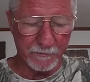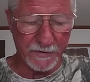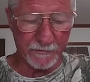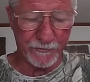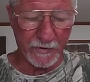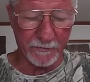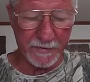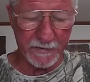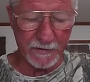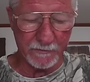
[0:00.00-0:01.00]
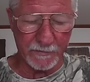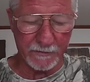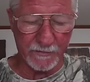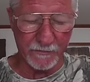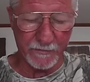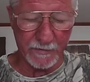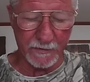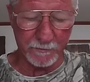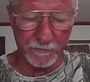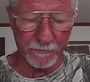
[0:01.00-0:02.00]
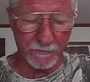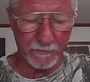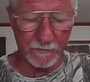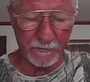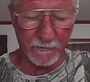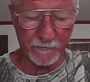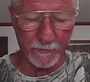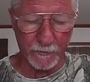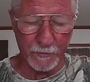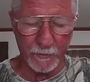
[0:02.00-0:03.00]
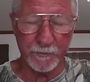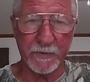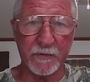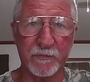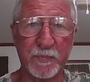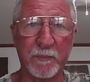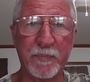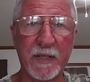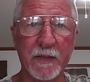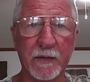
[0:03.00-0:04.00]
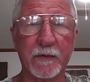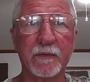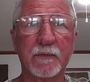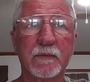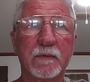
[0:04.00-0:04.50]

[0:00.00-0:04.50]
But it shall be given to them for whom it is prepared.